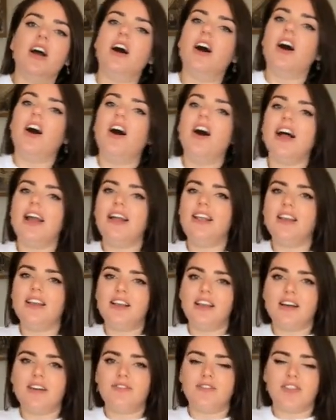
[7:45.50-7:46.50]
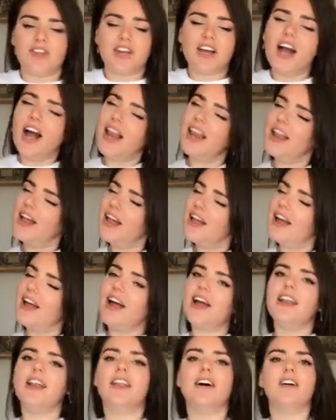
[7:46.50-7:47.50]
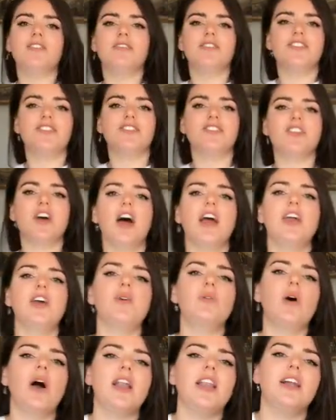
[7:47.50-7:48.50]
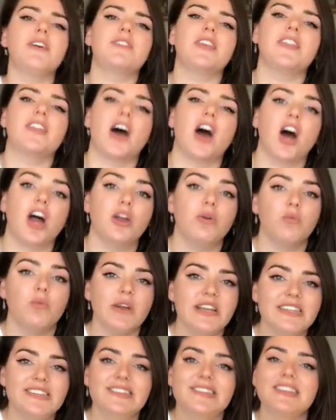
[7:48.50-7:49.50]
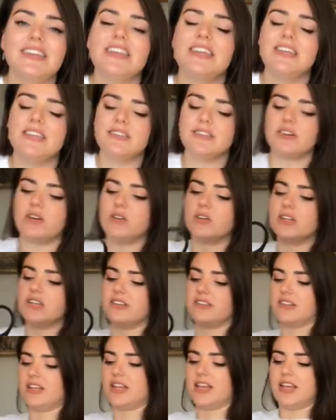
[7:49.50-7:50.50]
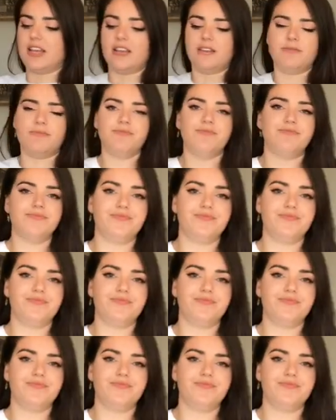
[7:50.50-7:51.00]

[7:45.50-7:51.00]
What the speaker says: I love the colour, I love the style, I love that they're high-waisted, honestly.